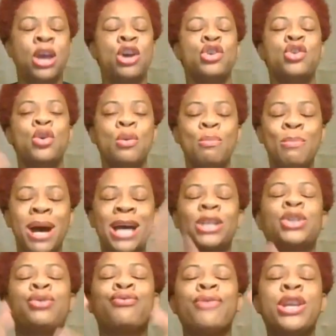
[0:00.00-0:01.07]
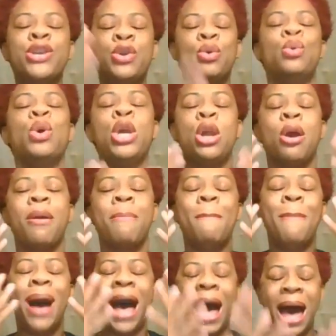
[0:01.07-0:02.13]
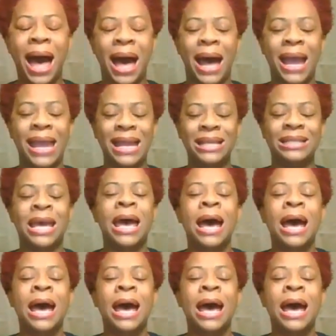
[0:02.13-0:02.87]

you must renew your mind